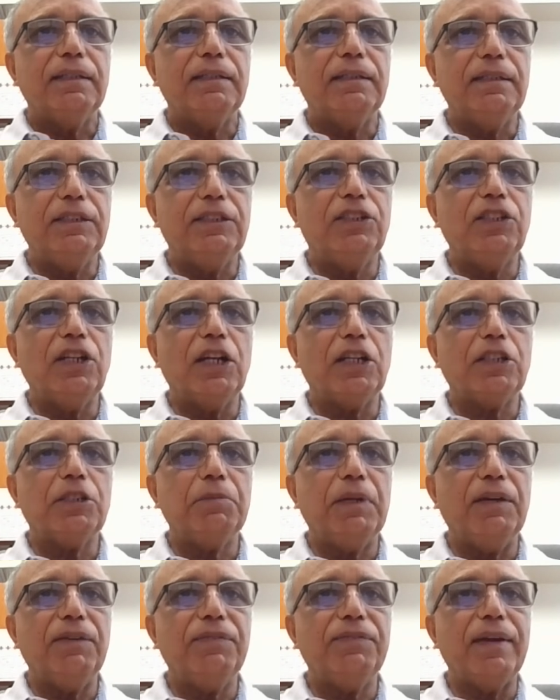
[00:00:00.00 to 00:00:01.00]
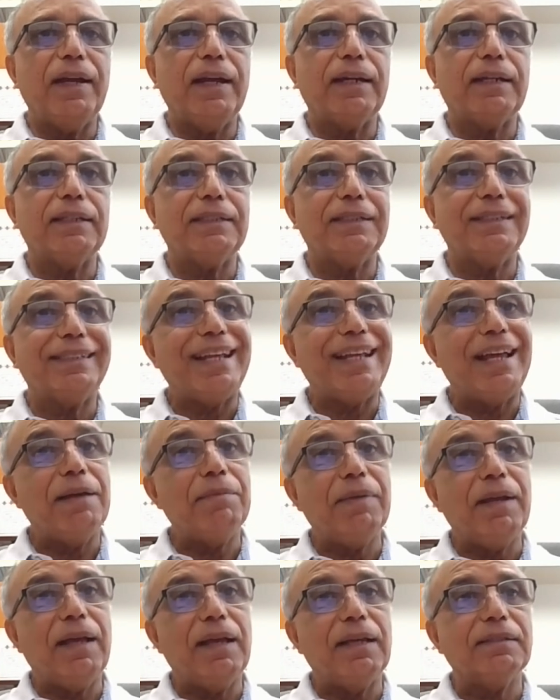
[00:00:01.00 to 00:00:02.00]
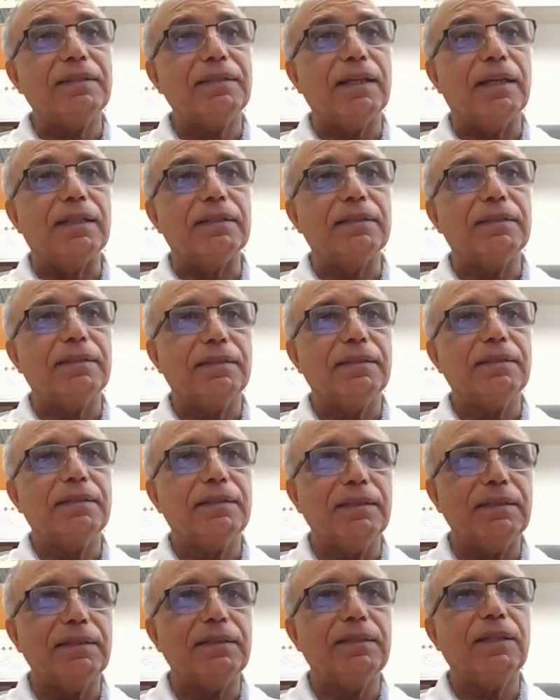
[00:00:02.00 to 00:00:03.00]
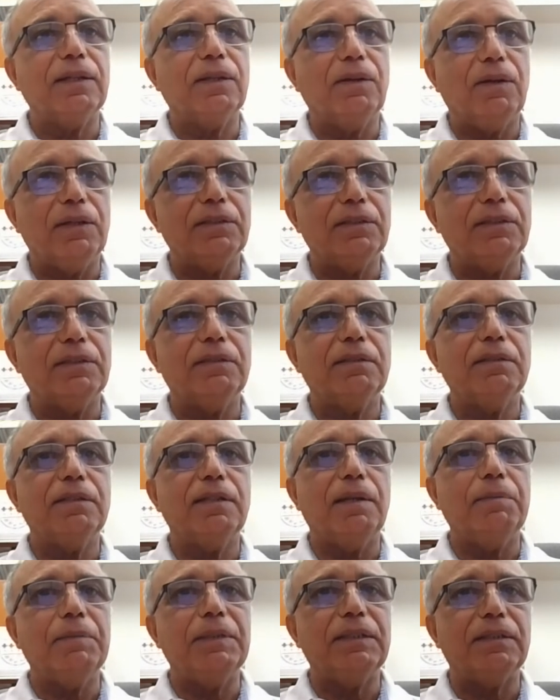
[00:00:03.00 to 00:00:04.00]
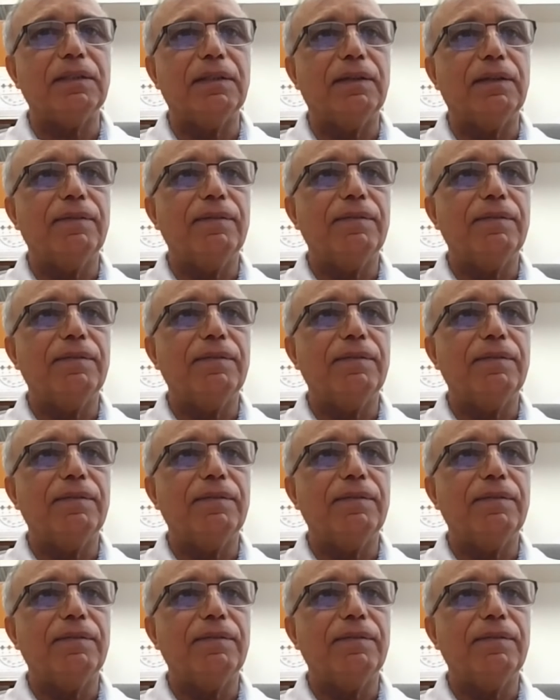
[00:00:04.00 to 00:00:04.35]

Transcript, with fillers: these drugs may affect stem-like cells since they cause remission.